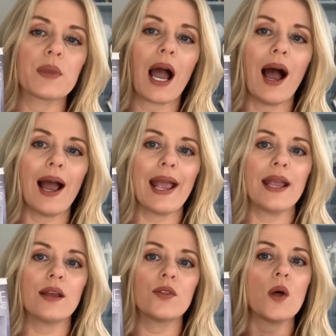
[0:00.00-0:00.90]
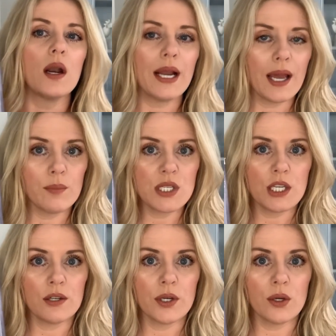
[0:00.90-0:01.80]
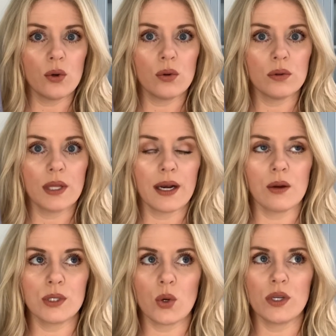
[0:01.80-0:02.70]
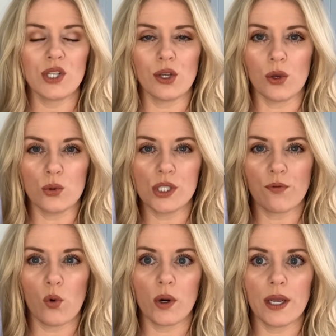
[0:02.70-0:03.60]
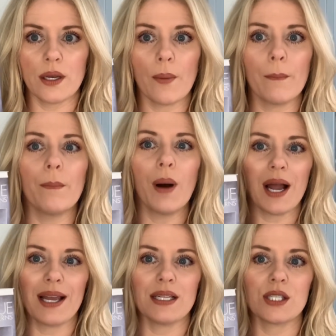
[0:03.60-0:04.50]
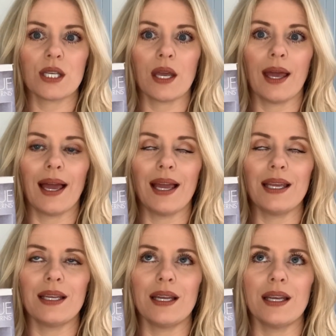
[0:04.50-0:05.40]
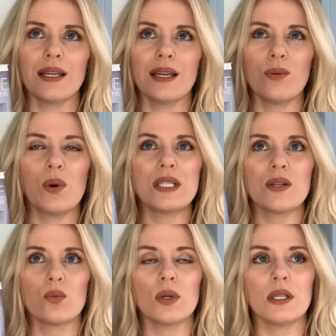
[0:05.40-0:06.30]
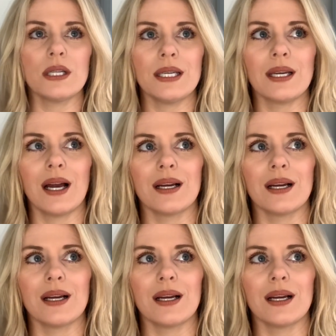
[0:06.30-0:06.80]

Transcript: I thought I had material that I was going to use for it, but it wasn't really